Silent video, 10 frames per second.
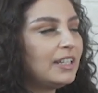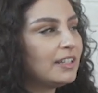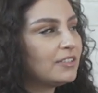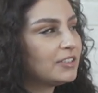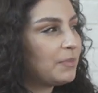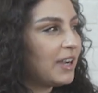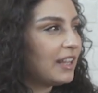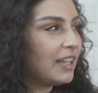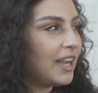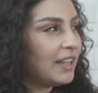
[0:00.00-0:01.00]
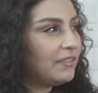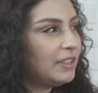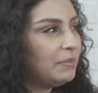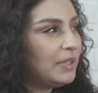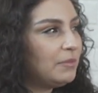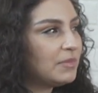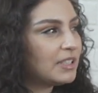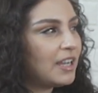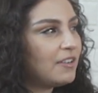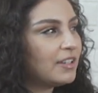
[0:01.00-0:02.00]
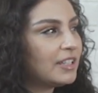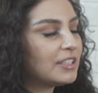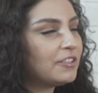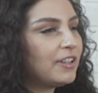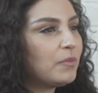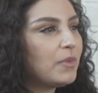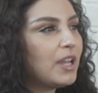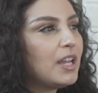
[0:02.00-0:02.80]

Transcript: He does by like hyphy memes now mm-hmm. on Instagram.